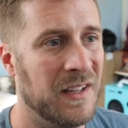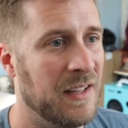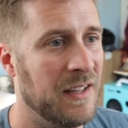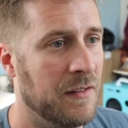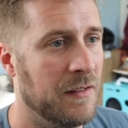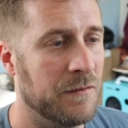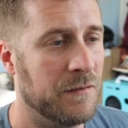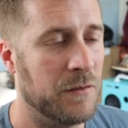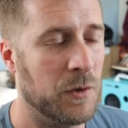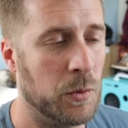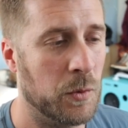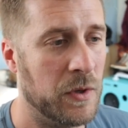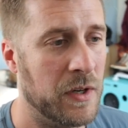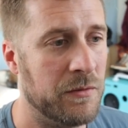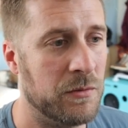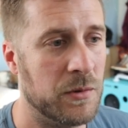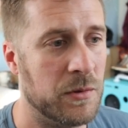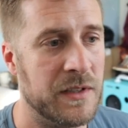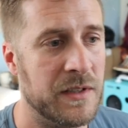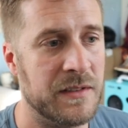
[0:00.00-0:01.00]
For whatever
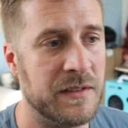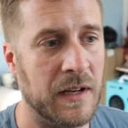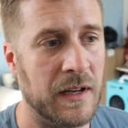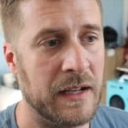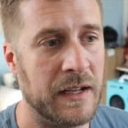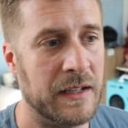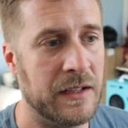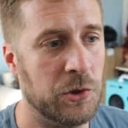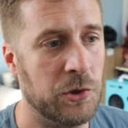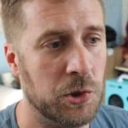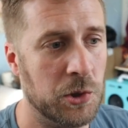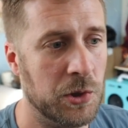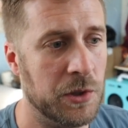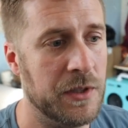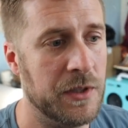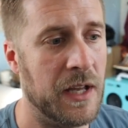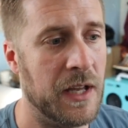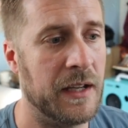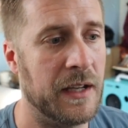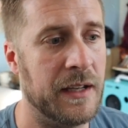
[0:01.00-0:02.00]
reason, I could
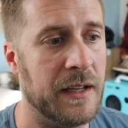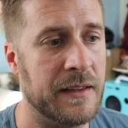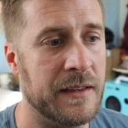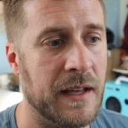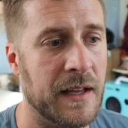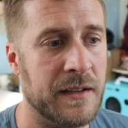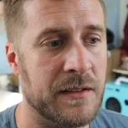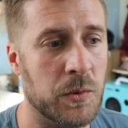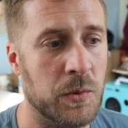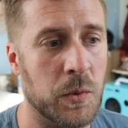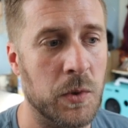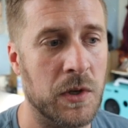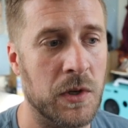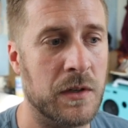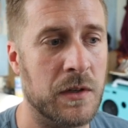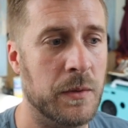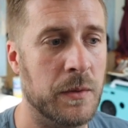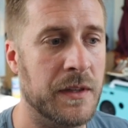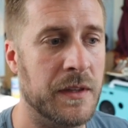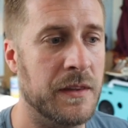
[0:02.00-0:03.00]
not get that to work
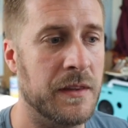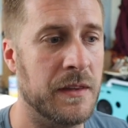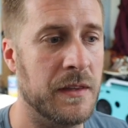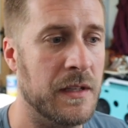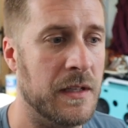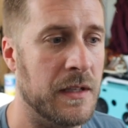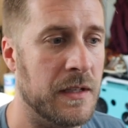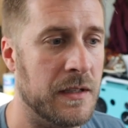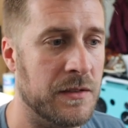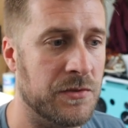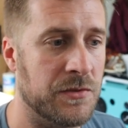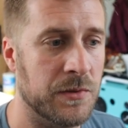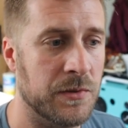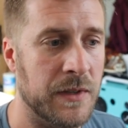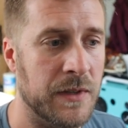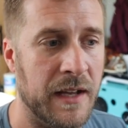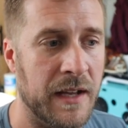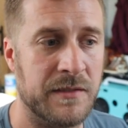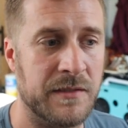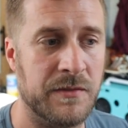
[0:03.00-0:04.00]
with the
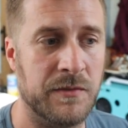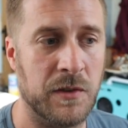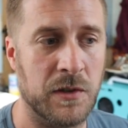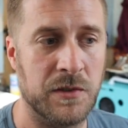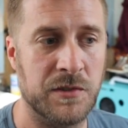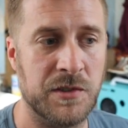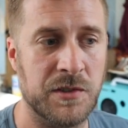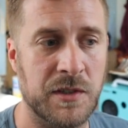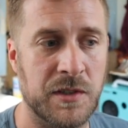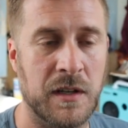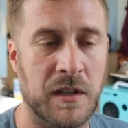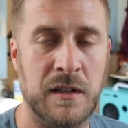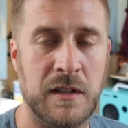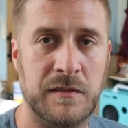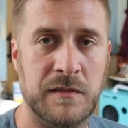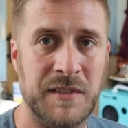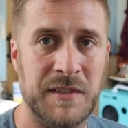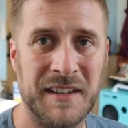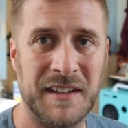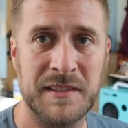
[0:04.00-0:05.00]
Truenas version of
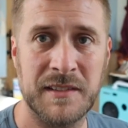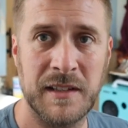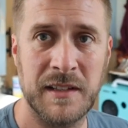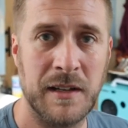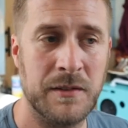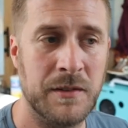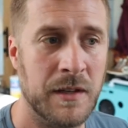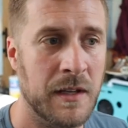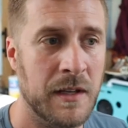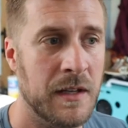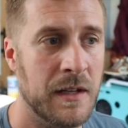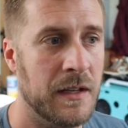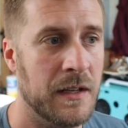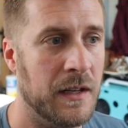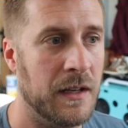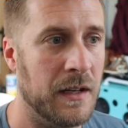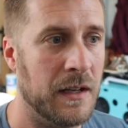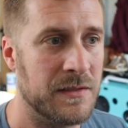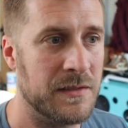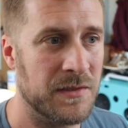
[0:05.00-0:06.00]
Nextcloud.
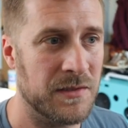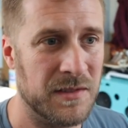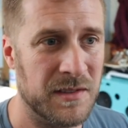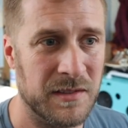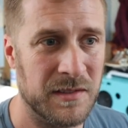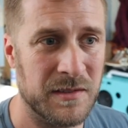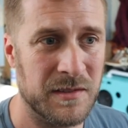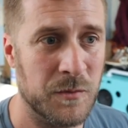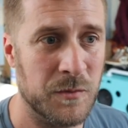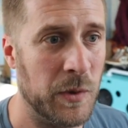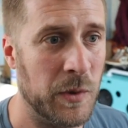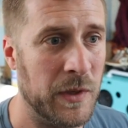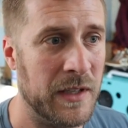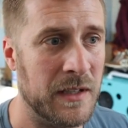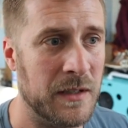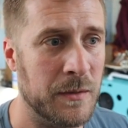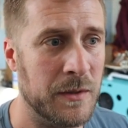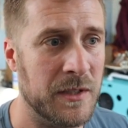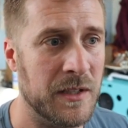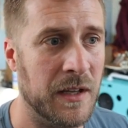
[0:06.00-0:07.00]
So there's still some tweaking to
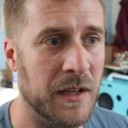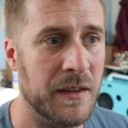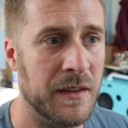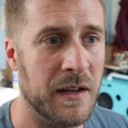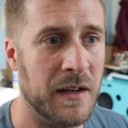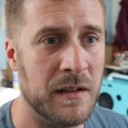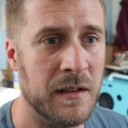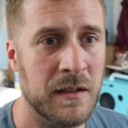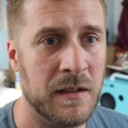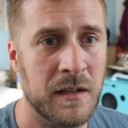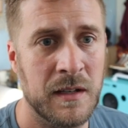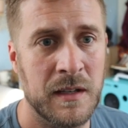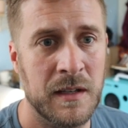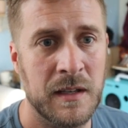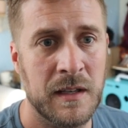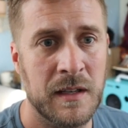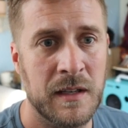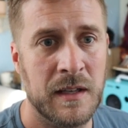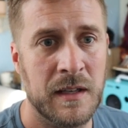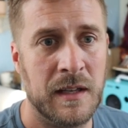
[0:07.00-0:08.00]
be done there.
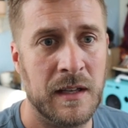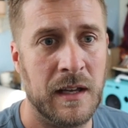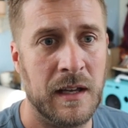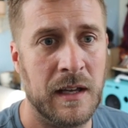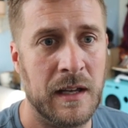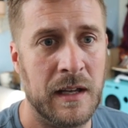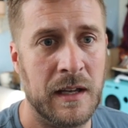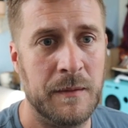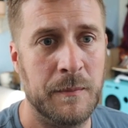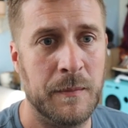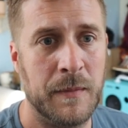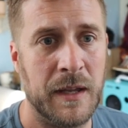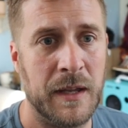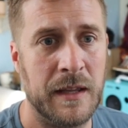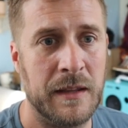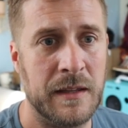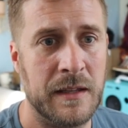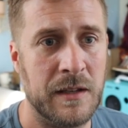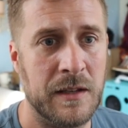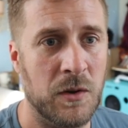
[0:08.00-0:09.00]
And
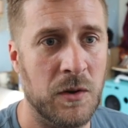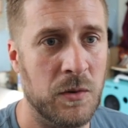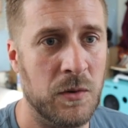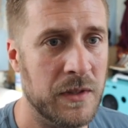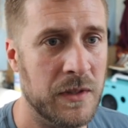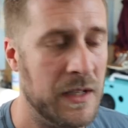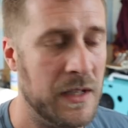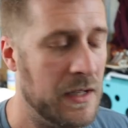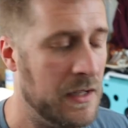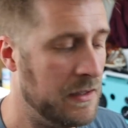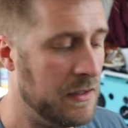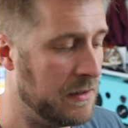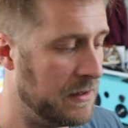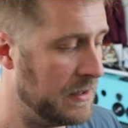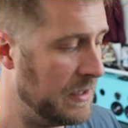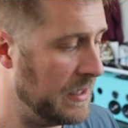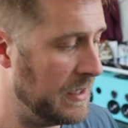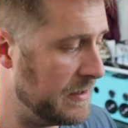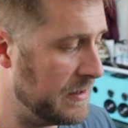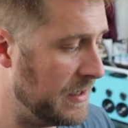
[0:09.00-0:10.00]
the only
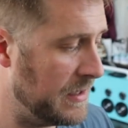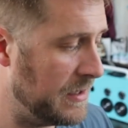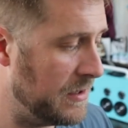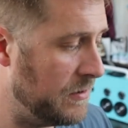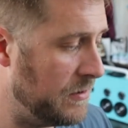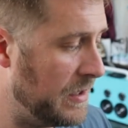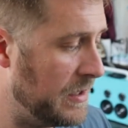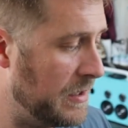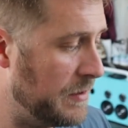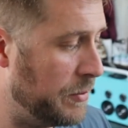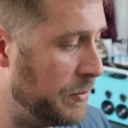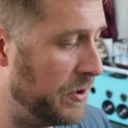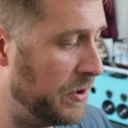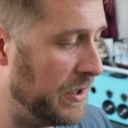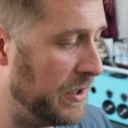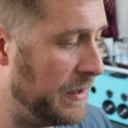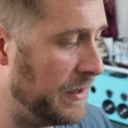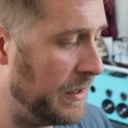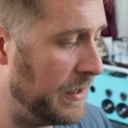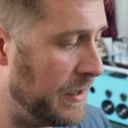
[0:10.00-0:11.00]
things that you need to put
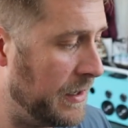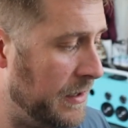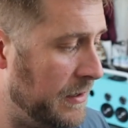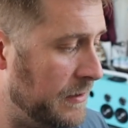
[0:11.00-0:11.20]
in there